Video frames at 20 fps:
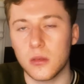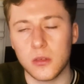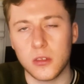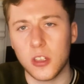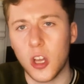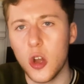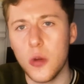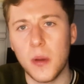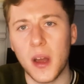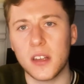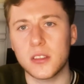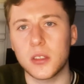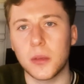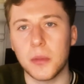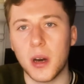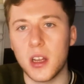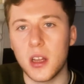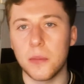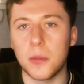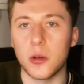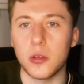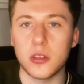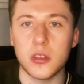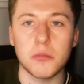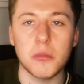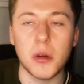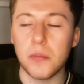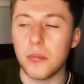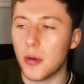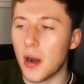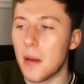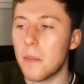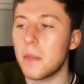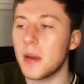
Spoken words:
Go back to Moneyball. Remember Brad